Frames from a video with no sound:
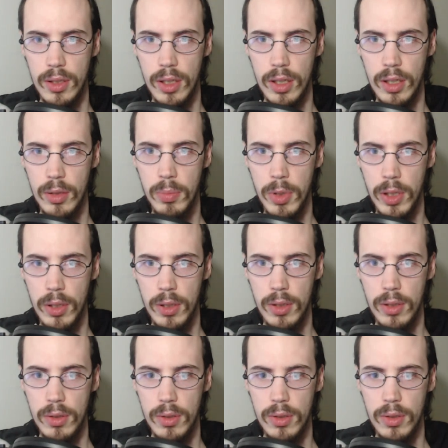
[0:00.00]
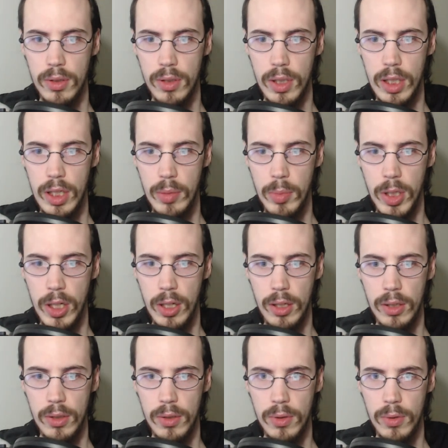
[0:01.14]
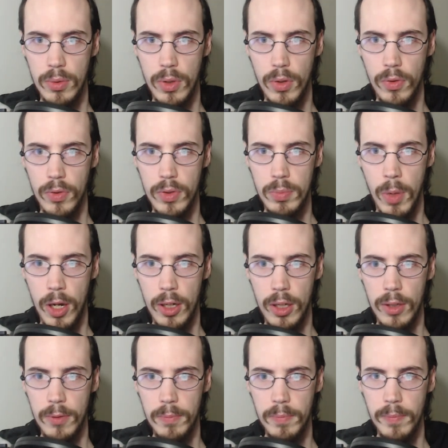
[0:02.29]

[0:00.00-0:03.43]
it could have been the Demon King who took over his body.